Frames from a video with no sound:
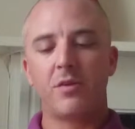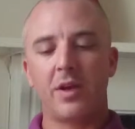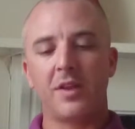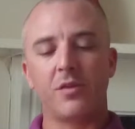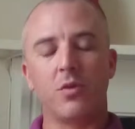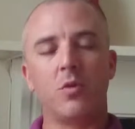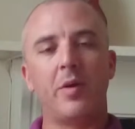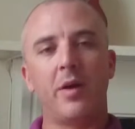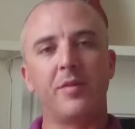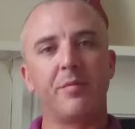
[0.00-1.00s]
and it's all
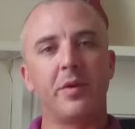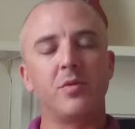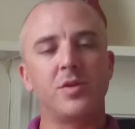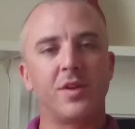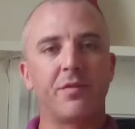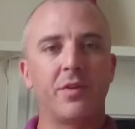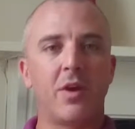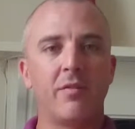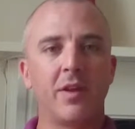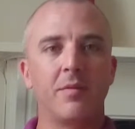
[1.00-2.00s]
purpose built just for
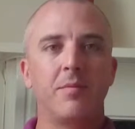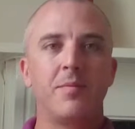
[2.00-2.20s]
diving.